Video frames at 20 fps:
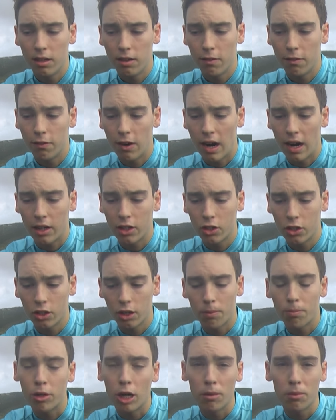fracture
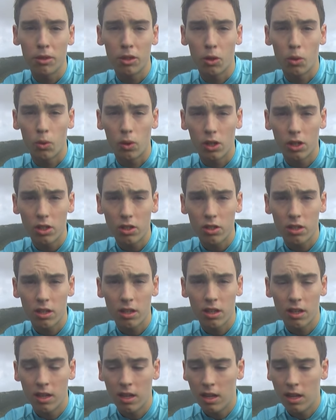are probably the worst.